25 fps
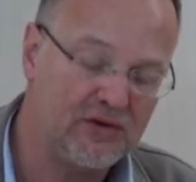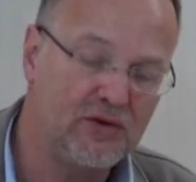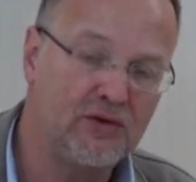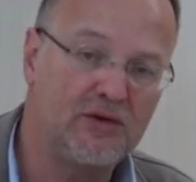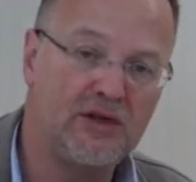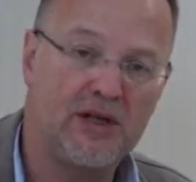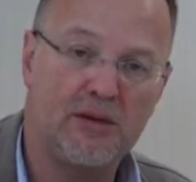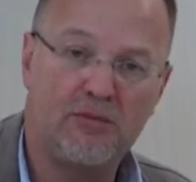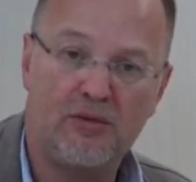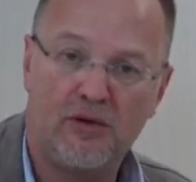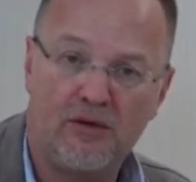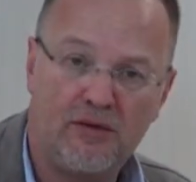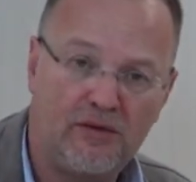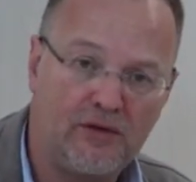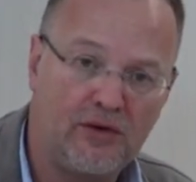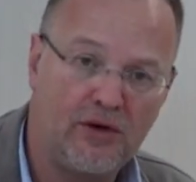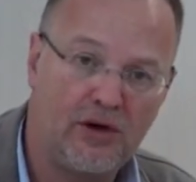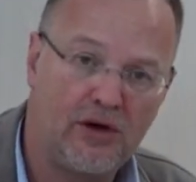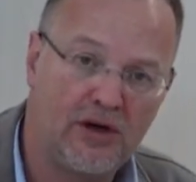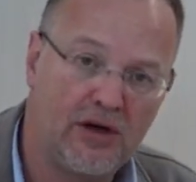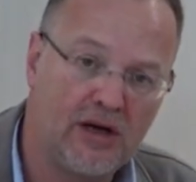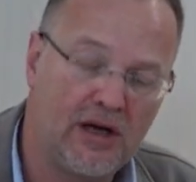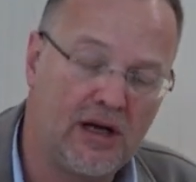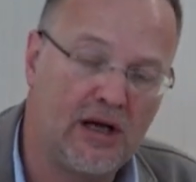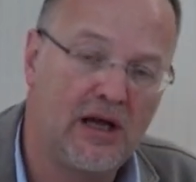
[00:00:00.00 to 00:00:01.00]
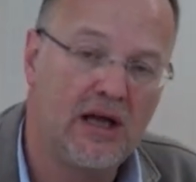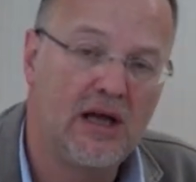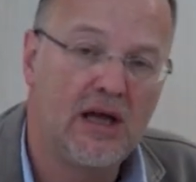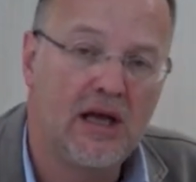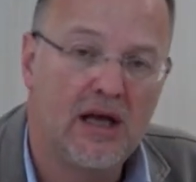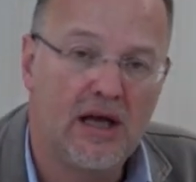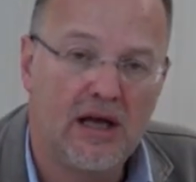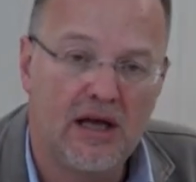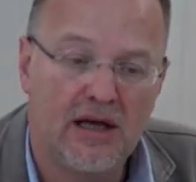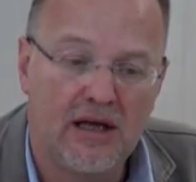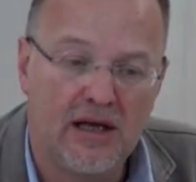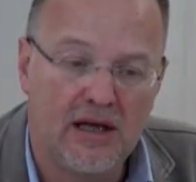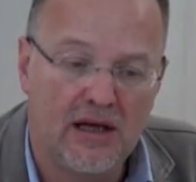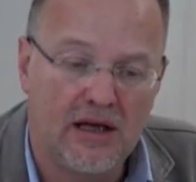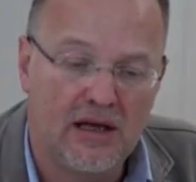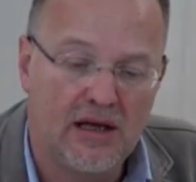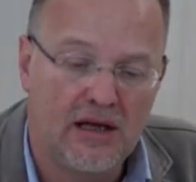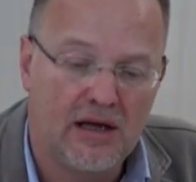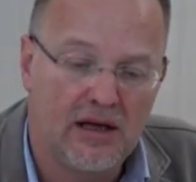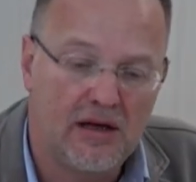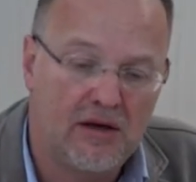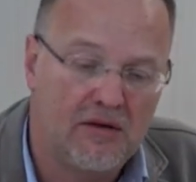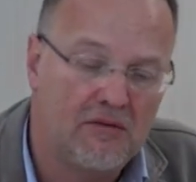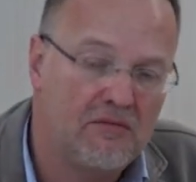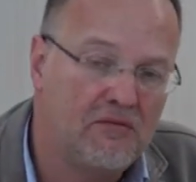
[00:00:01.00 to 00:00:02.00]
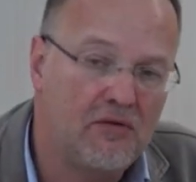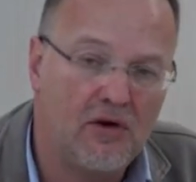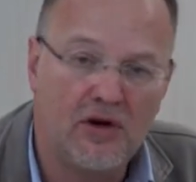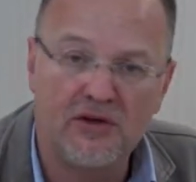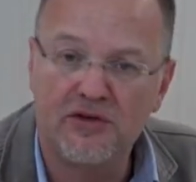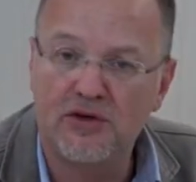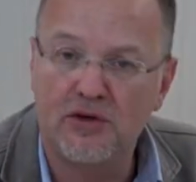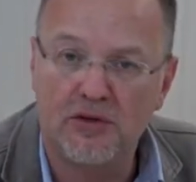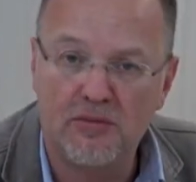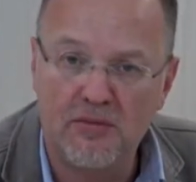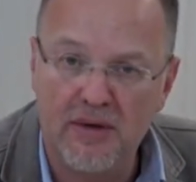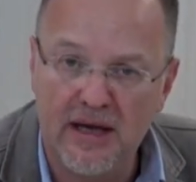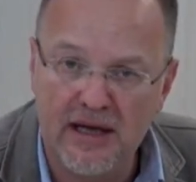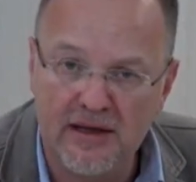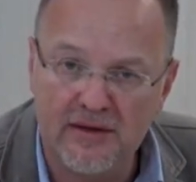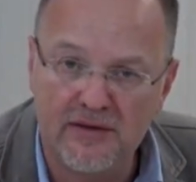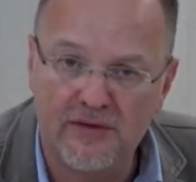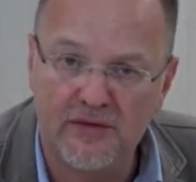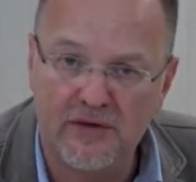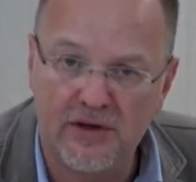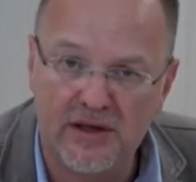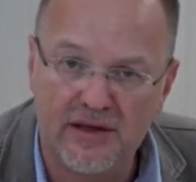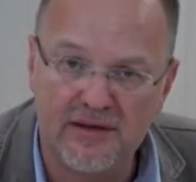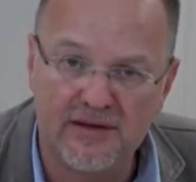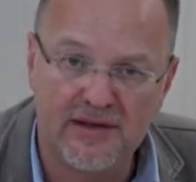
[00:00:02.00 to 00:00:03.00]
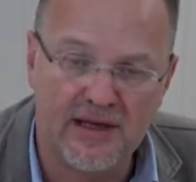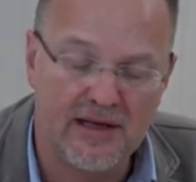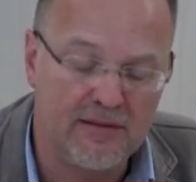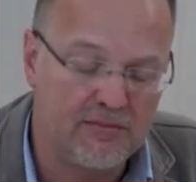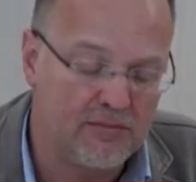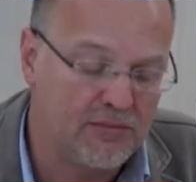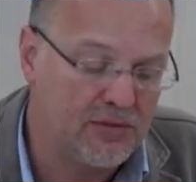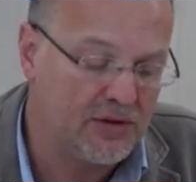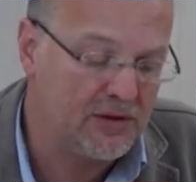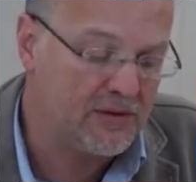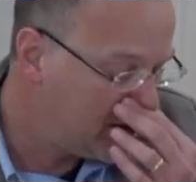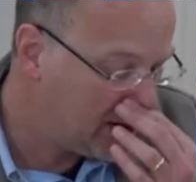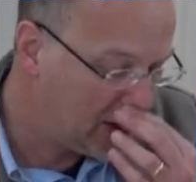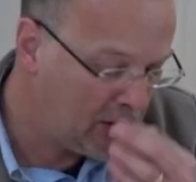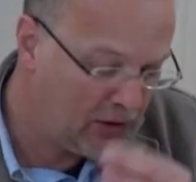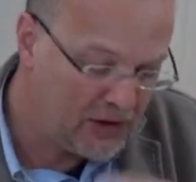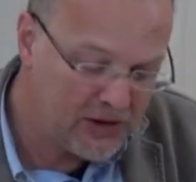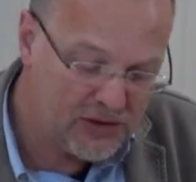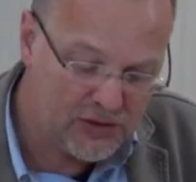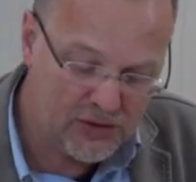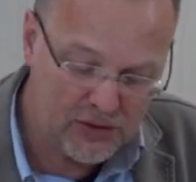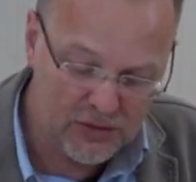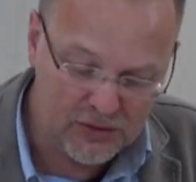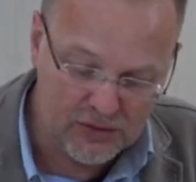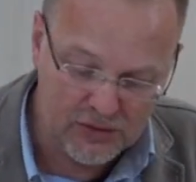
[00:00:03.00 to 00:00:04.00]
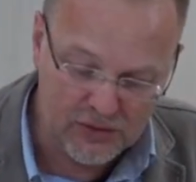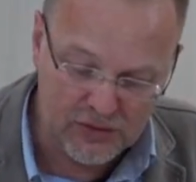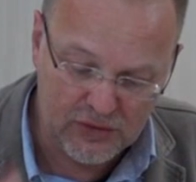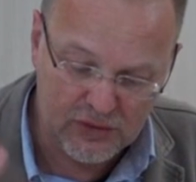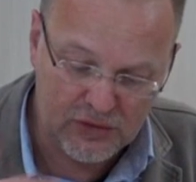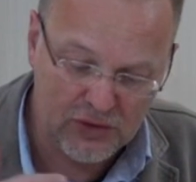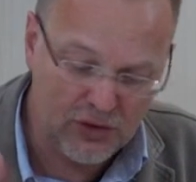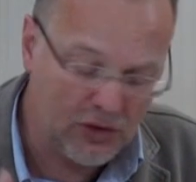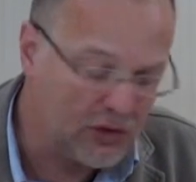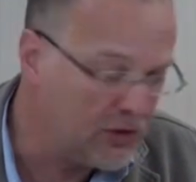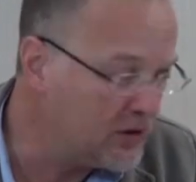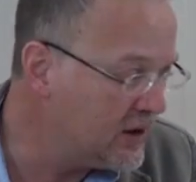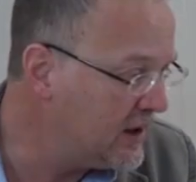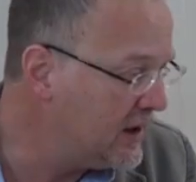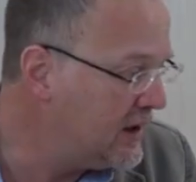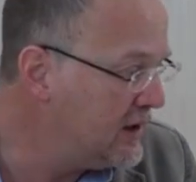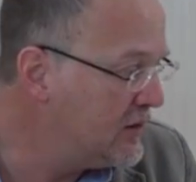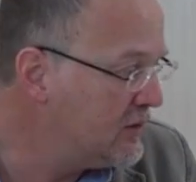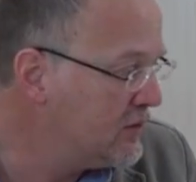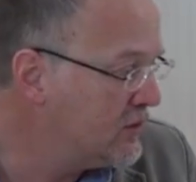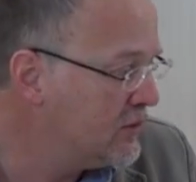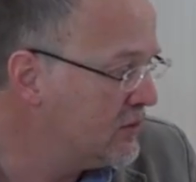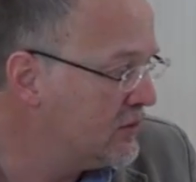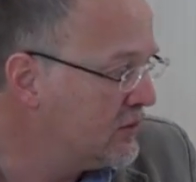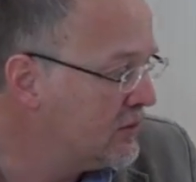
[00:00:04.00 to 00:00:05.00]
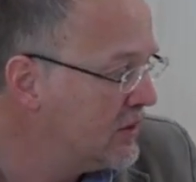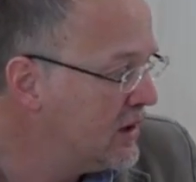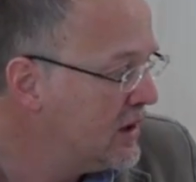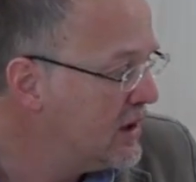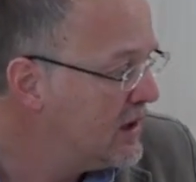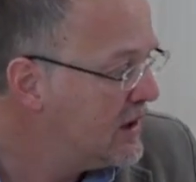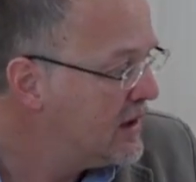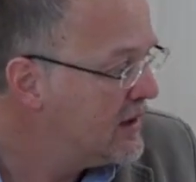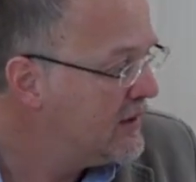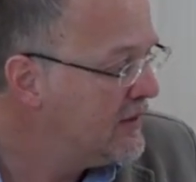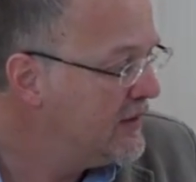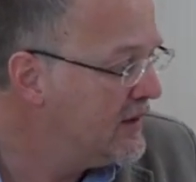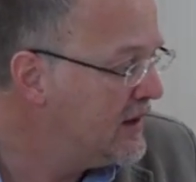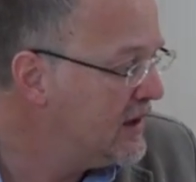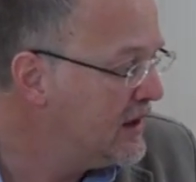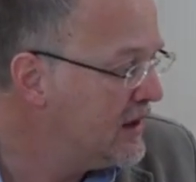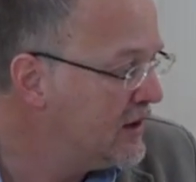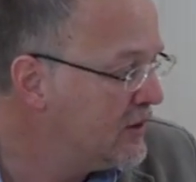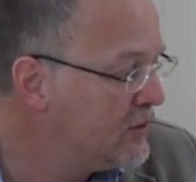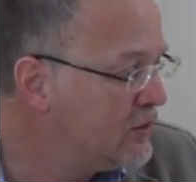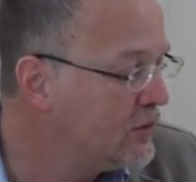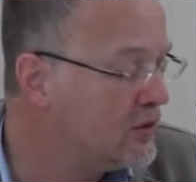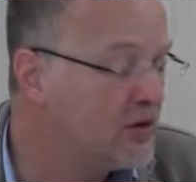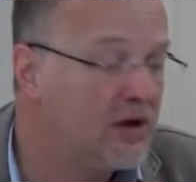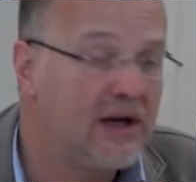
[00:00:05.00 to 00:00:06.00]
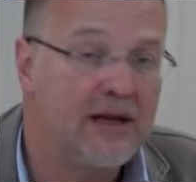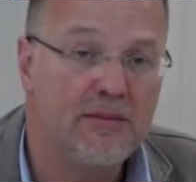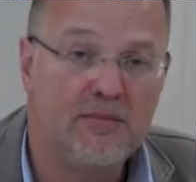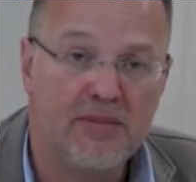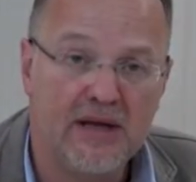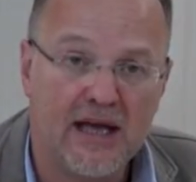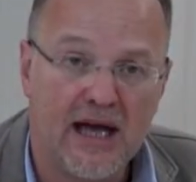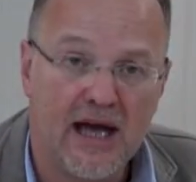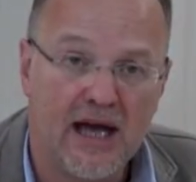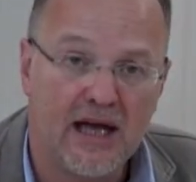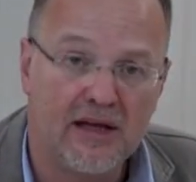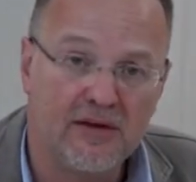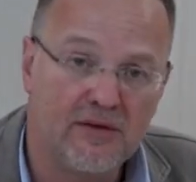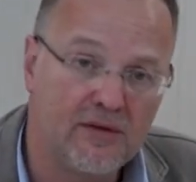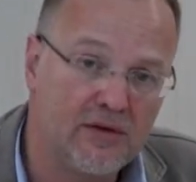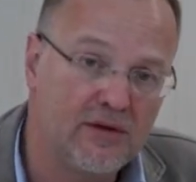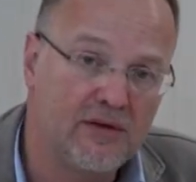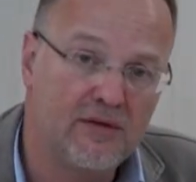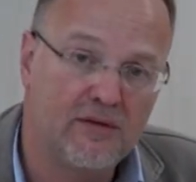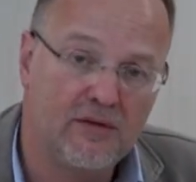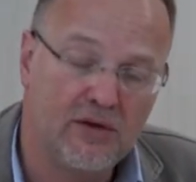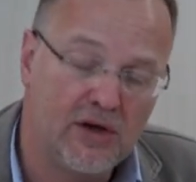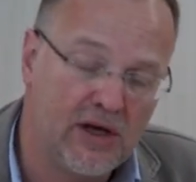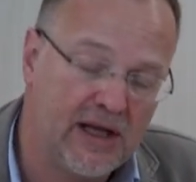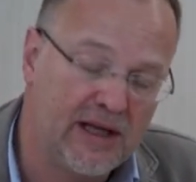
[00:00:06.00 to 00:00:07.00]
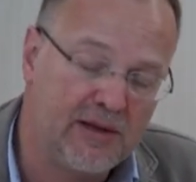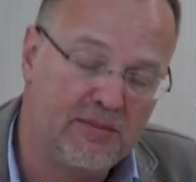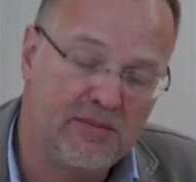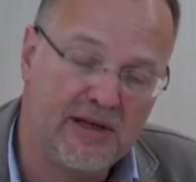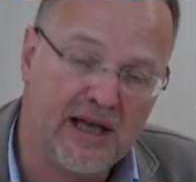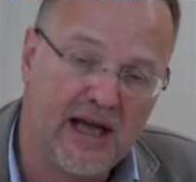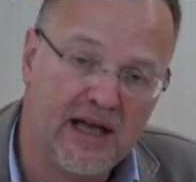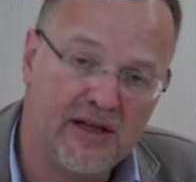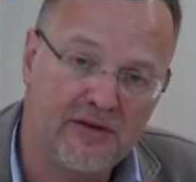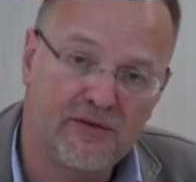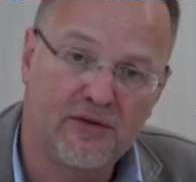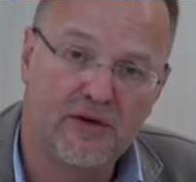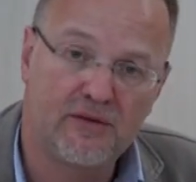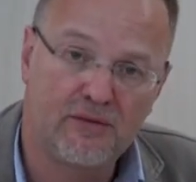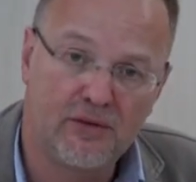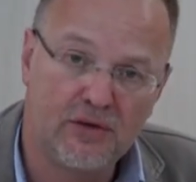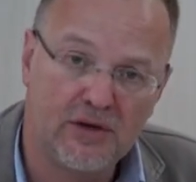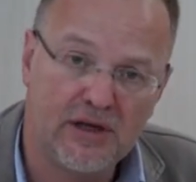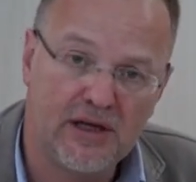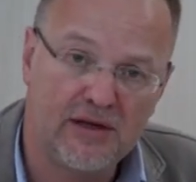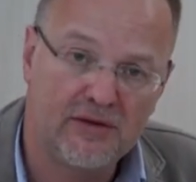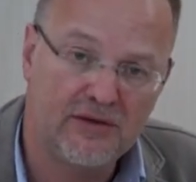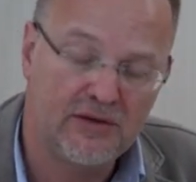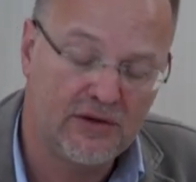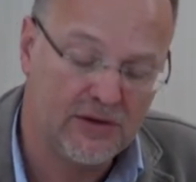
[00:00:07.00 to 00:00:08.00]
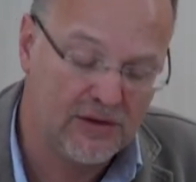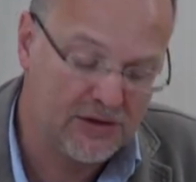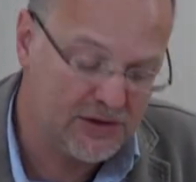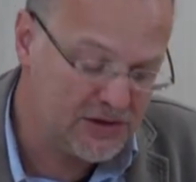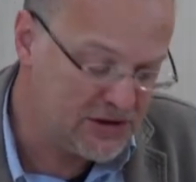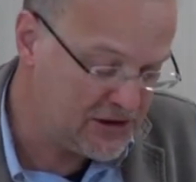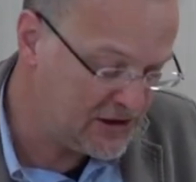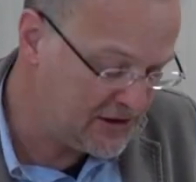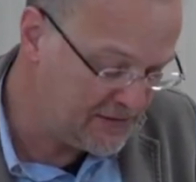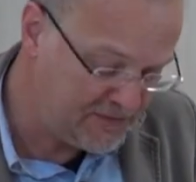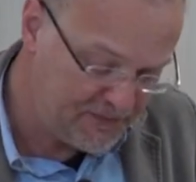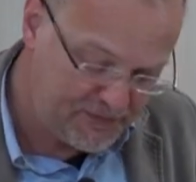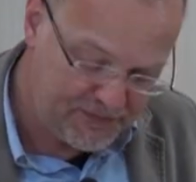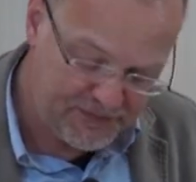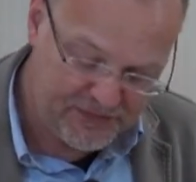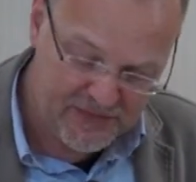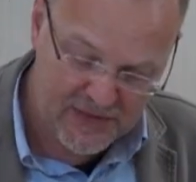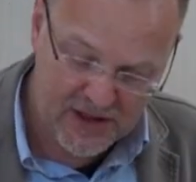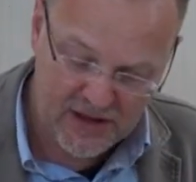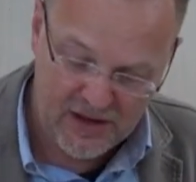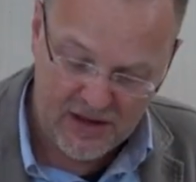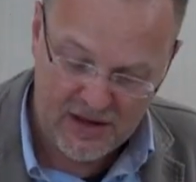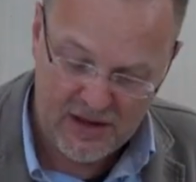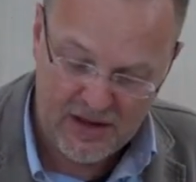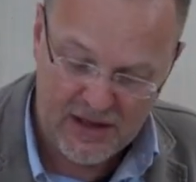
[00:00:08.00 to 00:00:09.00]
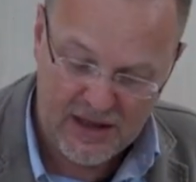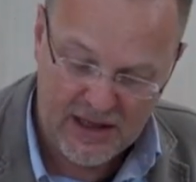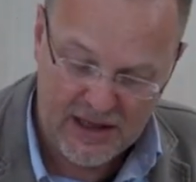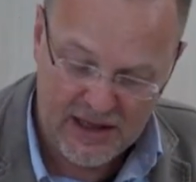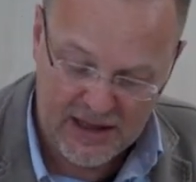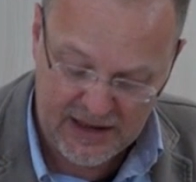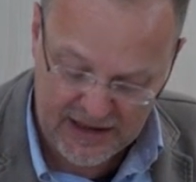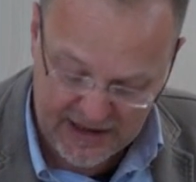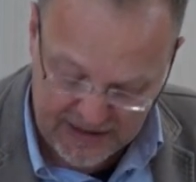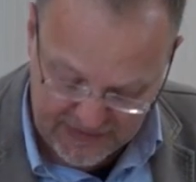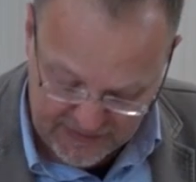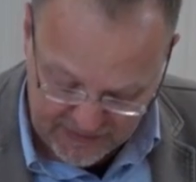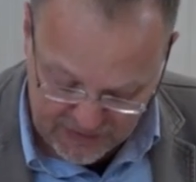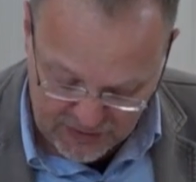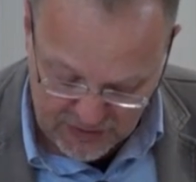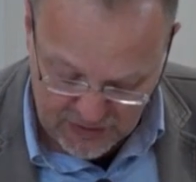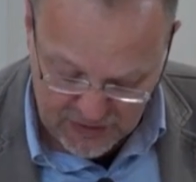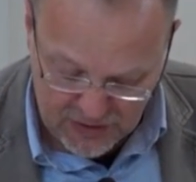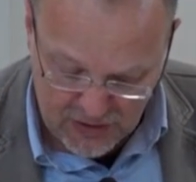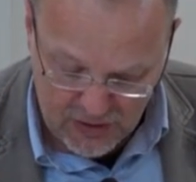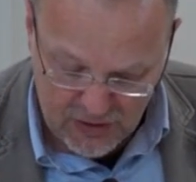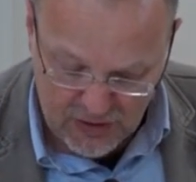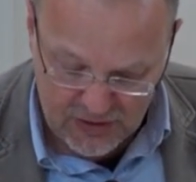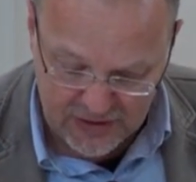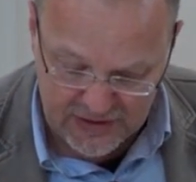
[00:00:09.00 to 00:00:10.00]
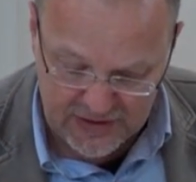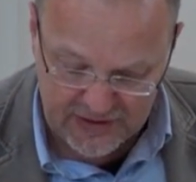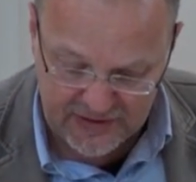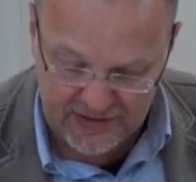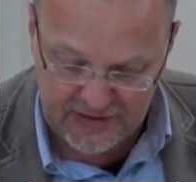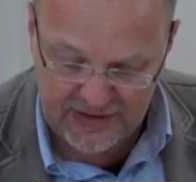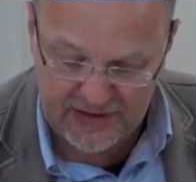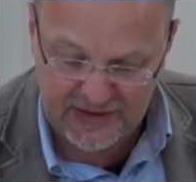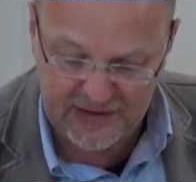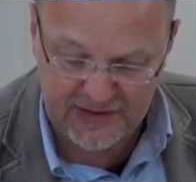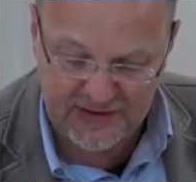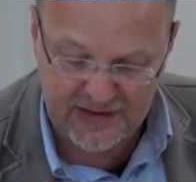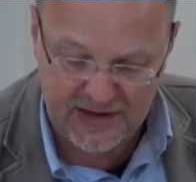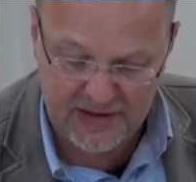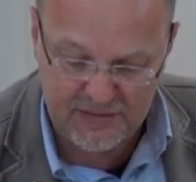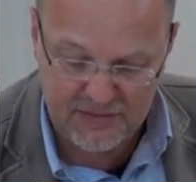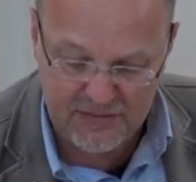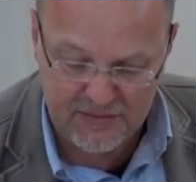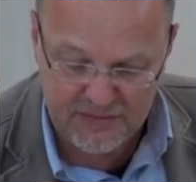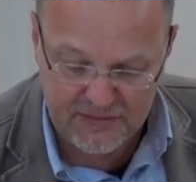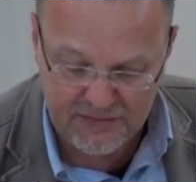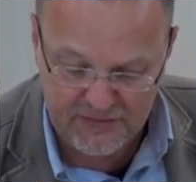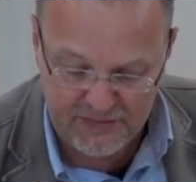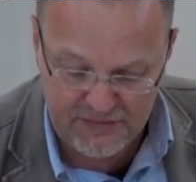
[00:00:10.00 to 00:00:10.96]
suitable for uh, uh, voice commands, for example. We're going to talk into the Google API, uh, APIs for vocal search. Let's turn on the system.